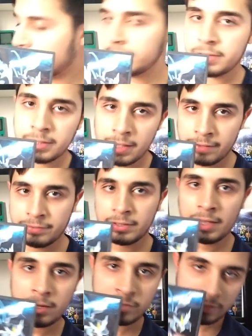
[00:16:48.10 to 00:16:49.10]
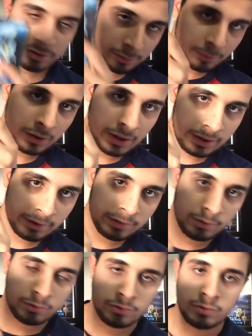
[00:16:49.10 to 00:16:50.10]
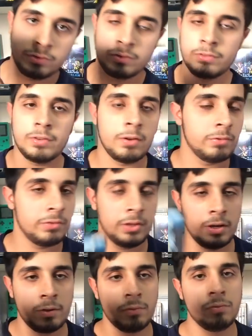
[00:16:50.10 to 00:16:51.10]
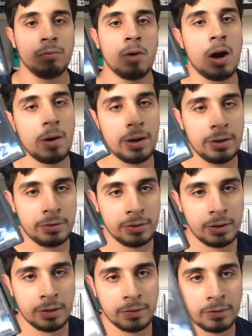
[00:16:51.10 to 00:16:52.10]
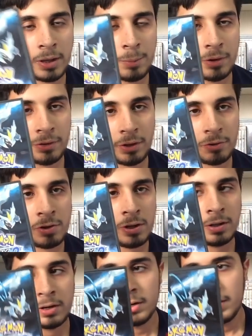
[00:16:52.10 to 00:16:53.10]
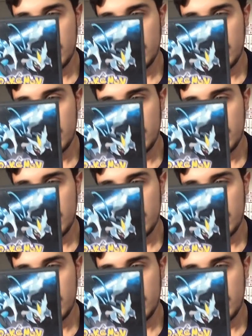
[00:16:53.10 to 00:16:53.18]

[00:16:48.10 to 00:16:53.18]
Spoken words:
the DS again just to play it because I was like, wow, I need to get this game when I saw the trailer.